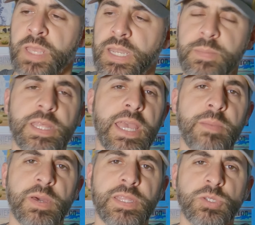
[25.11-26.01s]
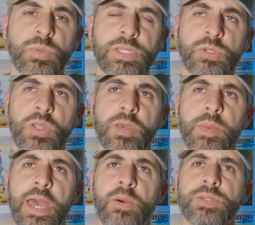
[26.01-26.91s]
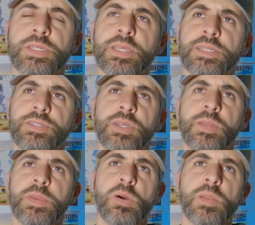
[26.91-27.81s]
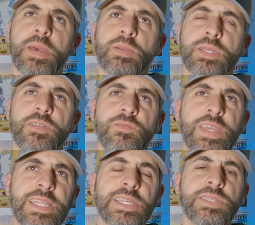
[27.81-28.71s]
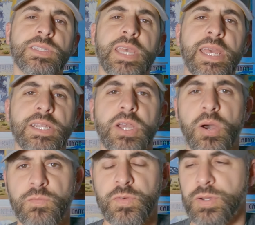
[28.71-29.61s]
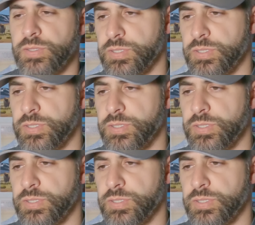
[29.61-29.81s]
Name of the game on this one is it's going to be all about convenience and comfort.